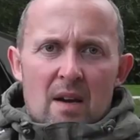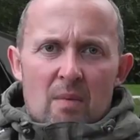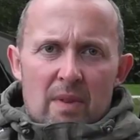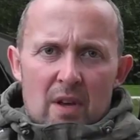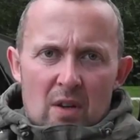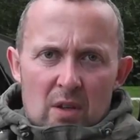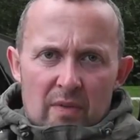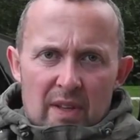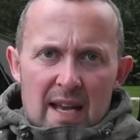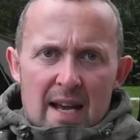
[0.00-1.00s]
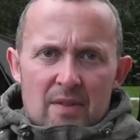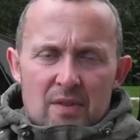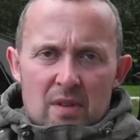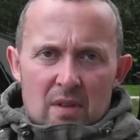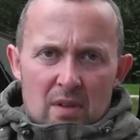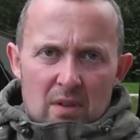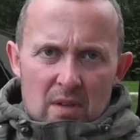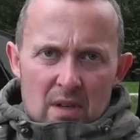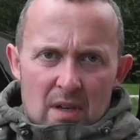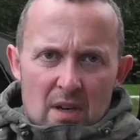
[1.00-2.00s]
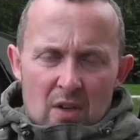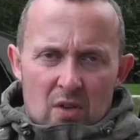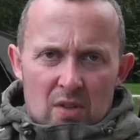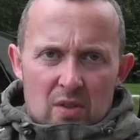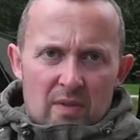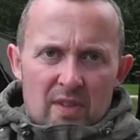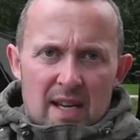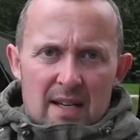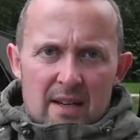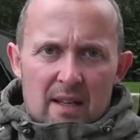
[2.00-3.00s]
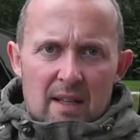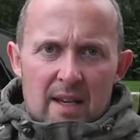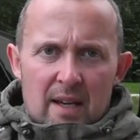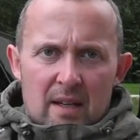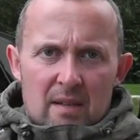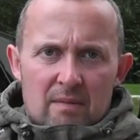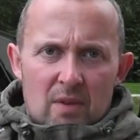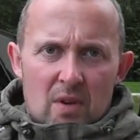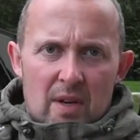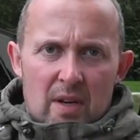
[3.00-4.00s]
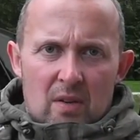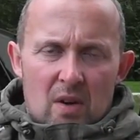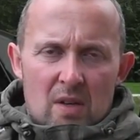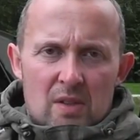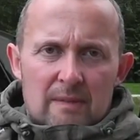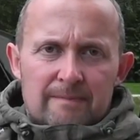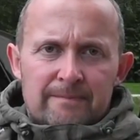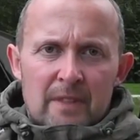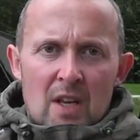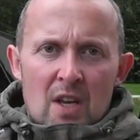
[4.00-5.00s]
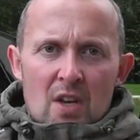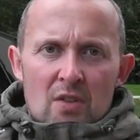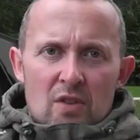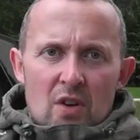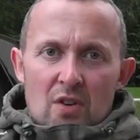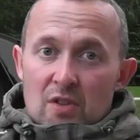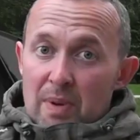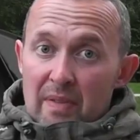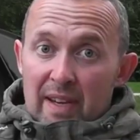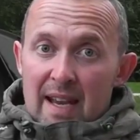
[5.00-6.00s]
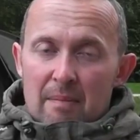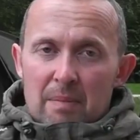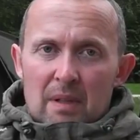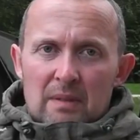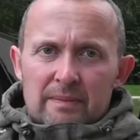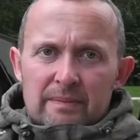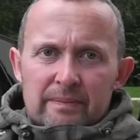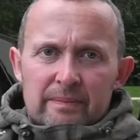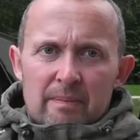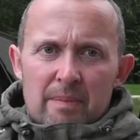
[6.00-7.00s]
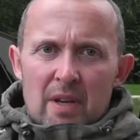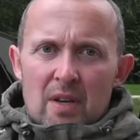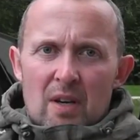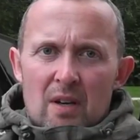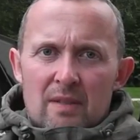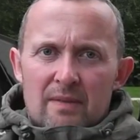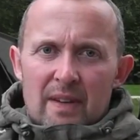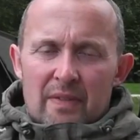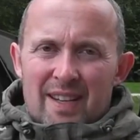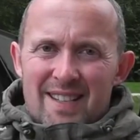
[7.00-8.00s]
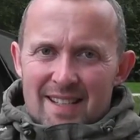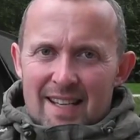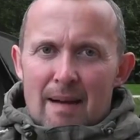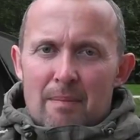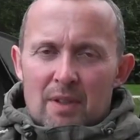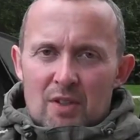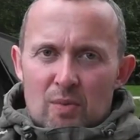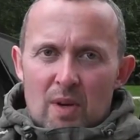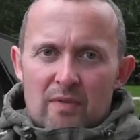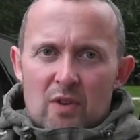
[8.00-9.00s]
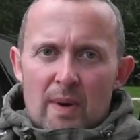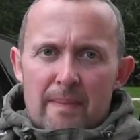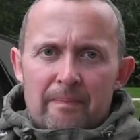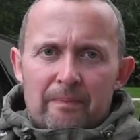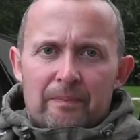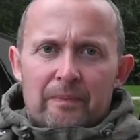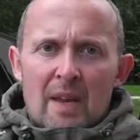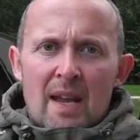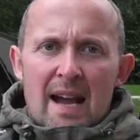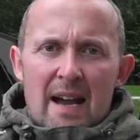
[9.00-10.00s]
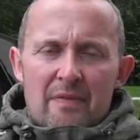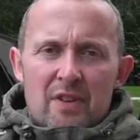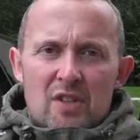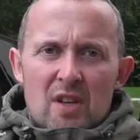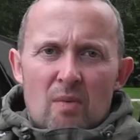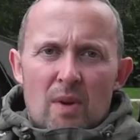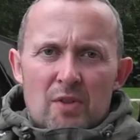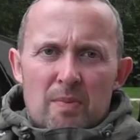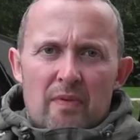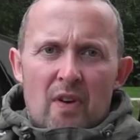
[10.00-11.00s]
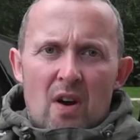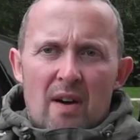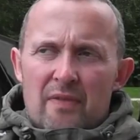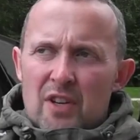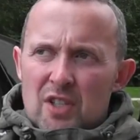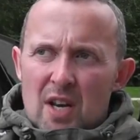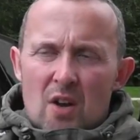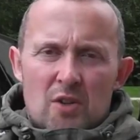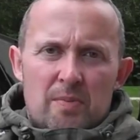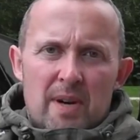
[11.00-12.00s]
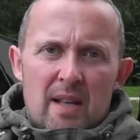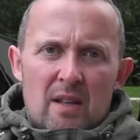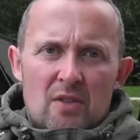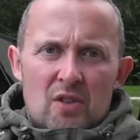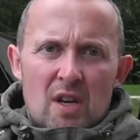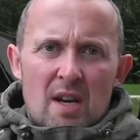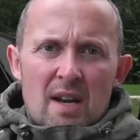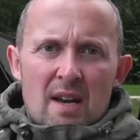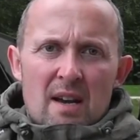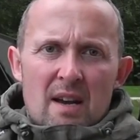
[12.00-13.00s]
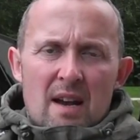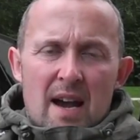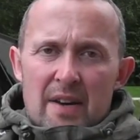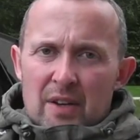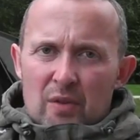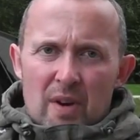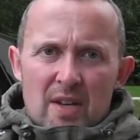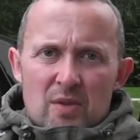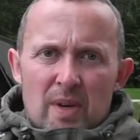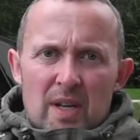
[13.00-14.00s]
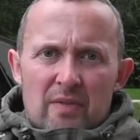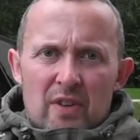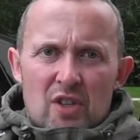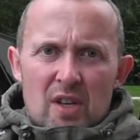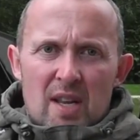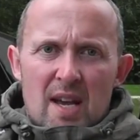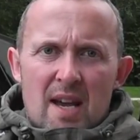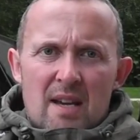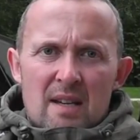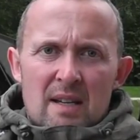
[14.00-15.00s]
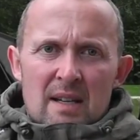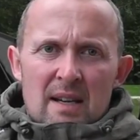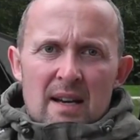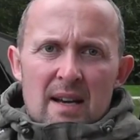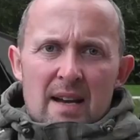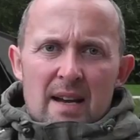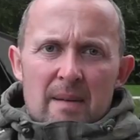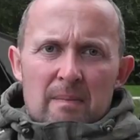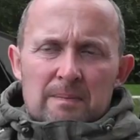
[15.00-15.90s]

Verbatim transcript: with all the other lines across the other side of the lake going across. So it's a bit of a gamble, but you know, I think it's a gamble that's worth doing. I fished here once before, fished in Osprey Lodge. I had a great sweet fish in there. One